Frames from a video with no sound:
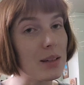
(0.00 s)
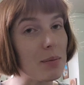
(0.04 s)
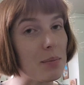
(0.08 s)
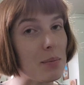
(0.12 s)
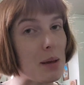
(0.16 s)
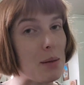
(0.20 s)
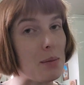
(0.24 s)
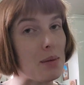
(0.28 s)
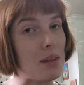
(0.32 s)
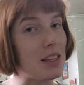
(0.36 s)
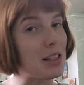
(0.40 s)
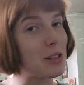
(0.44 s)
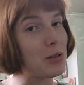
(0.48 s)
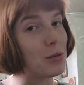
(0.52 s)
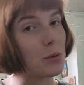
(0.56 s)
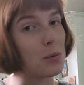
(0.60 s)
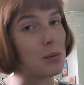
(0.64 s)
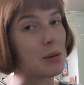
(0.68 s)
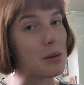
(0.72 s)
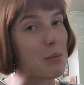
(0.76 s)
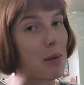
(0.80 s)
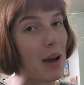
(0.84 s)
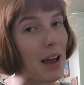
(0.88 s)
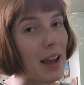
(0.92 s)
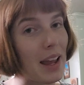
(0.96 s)
Maybe this will
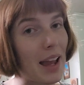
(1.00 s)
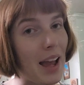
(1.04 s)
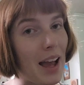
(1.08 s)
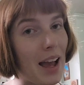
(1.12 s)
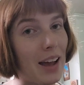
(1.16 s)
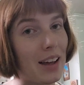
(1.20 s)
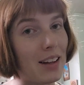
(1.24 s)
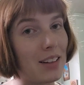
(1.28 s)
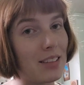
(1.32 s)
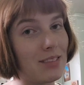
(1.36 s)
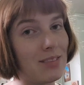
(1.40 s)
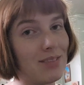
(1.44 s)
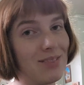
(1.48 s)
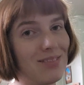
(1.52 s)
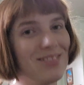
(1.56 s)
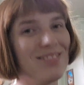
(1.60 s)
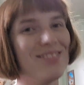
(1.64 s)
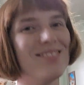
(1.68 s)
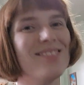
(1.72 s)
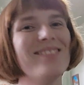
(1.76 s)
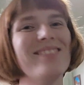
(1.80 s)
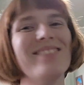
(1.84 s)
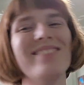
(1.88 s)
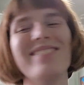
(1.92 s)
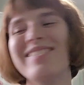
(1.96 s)
be my hat.
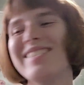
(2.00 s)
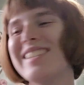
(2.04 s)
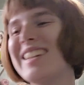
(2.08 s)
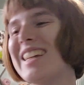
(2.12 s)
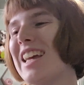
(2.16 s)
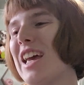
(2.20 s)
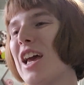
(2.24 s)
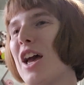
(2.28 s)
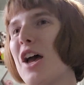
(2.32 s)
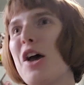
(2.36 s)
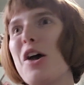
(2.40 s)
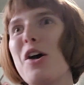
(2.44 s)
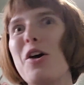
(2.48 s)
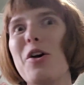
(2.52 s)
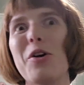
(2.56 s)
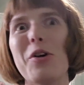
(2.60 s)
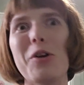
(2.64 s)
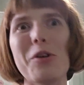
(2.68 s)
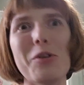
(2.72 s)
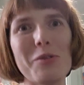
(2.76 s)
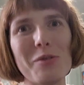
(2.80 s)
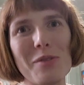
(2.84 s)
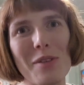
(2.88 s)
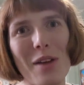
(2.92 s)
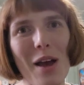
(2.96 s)

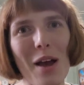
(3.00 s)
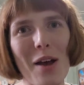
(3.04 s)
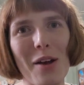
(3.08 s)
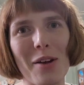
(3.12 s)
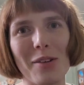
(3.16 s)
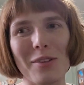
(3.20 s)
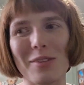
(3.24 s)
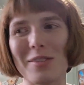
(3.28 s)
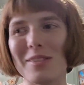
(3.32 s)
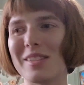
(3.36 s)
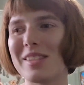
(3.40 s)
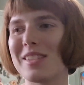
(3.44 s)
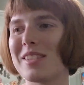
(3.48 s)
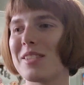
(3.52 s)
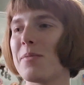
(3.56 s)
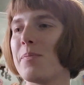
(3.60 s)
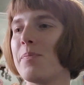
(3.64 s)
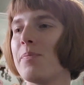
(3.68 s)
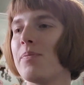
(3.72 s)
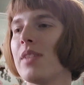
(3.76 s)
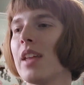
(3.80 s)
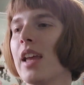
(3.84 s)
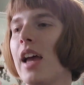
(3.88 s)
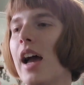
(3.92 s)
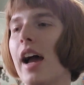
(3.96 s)
Who knows?
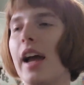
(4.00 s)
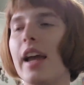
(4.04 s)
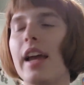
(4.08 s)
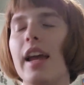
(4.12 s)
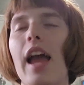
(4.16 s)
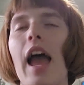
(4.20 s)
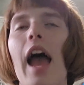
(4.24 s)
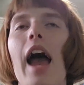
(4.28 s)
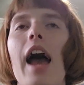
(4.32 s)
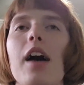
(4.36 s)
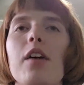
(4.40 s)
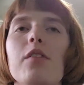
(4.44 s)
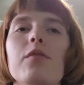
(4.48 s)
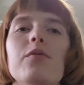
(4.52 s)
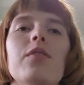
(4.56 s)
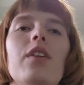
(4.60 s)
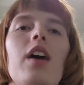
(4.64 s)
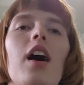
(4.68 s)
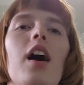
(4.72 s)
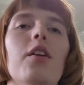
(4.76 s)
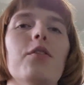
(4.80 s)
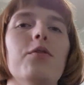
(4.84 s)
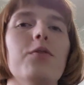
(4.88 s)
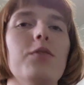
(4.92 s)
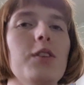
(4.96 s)
I have
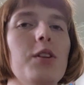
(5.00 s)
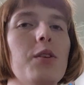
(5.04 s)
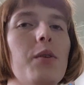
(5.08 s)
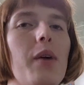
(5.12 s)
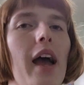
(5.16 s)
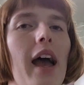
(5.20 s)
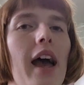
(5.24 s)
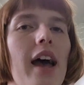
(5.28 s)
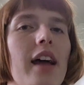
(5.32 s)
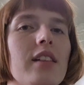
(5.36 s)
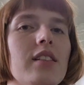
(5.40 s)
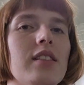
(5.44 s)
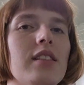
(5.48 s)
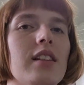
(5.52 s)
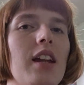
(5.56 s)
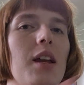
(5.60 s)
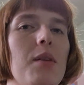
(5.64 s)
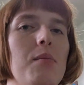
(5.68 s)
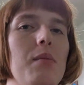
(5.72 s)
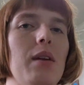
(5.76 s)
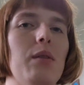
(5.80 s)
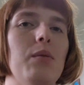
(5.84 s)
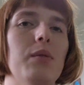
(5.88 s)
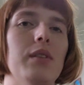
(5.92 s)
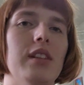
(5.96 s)
a few hats that
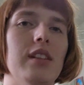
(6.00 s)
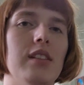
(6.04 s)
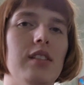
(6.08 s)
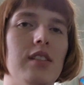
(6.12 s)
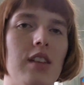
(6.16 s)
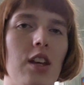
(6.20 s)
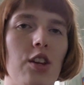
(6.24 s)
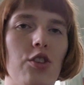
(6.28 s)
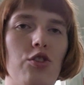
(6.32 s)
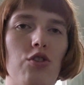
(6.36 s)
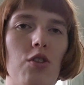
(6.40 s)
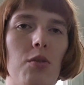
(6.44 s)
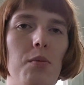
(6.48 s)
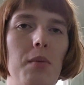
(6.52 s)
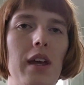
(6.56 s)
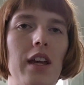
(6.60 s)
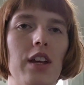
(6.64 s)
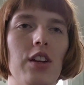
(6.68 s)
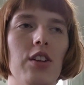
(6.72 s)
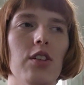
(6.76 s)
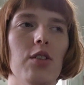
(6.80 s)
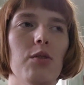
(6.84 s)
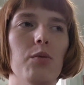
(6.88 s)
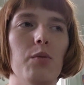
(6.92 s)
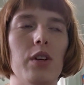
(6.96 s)
I made with the Centro
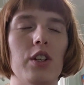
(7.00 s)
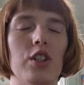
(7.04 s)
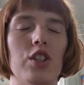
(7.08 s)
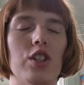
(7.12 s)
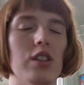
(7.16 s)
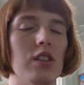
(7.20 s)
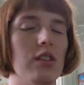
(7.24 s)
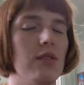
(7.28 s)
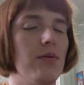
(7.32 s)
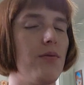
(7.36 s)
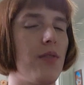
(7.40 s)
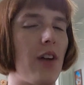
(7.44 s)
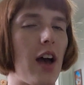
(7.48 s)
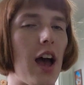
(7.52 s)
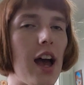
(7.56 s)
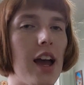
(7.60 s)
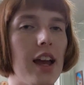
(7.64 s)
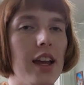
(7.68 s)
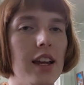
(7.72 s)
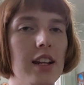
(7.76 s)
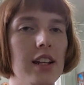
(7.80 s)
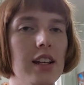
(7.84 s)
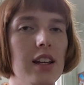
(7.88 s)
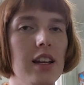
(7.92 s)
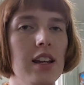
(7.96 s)
Maker, which is
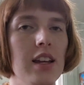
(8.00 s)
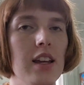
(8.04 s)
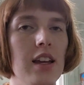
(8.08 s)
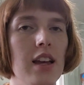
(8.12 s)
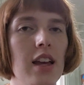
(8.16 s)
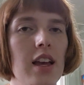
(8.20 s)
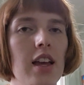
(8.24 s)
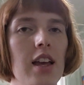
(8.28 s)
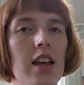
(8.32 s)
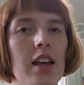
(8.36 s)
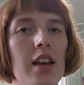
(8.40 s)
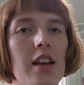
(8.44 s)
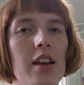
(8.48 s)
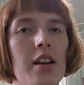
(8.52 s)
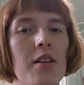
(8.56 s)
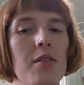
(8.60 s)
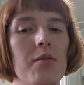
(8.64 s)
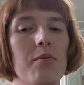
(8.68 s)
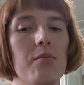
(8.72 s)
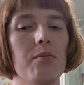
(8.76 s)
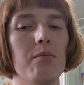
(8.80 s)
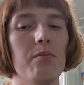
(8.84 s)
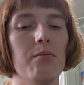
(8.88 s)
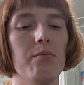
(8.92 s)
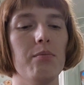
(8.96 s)
fine,
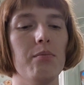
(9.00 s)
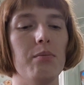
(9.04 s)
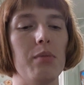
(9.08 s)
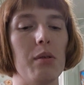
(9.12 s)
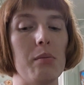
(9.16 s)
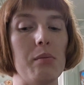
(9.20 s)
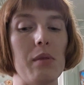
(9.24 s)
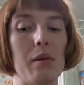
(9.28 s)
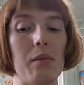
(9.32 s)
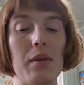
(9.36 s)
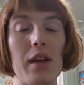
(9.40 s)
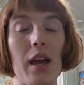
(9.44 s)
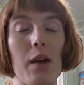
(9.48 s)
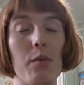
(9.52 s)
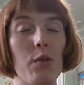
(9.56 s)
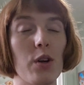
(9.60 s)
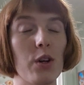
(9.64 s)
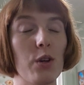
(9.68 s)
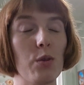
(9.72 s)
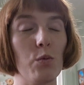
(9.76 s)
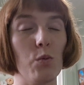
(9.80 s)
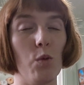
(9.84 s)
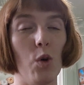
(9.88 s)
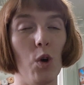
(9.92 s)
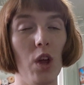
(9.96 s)
but maybe I
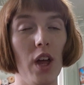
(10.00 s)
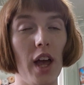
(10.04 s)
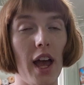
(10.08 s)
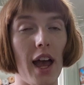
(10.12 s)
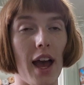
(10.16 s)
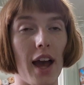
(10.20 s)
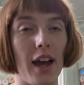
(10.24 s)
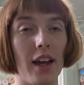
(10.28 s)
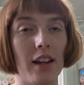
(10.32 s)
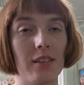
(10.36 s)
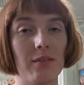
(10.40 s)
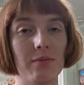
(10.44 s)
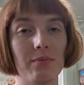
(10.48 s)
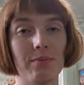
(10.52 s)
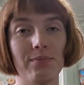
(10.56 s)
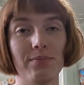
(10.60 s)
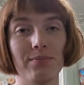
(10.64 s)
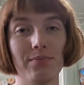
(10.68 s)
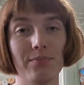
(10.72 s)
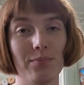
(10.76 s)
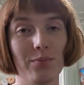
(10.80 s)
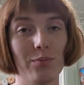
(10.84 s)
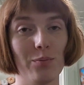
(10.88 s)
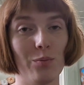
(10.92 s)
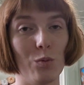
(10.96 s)
want a wool hat.
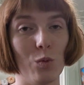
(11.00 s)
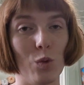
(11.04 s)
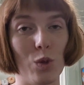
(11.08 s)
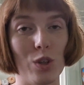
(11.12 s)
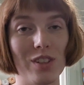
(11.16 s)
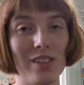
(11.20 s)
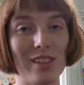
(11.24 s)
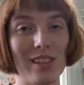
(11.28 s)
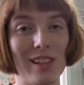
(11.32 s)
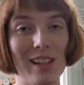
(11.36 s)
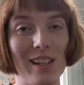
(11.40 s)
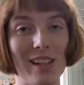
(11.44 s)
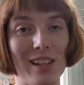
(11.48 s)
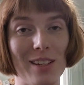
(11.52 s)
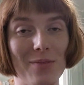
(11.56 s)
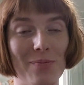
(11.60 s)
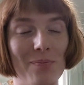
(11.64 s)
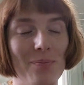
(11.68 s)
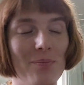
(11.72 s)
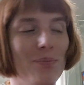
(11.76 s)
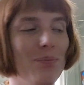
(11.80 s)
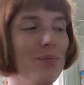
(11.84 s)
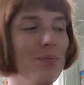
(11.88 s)
We'll see.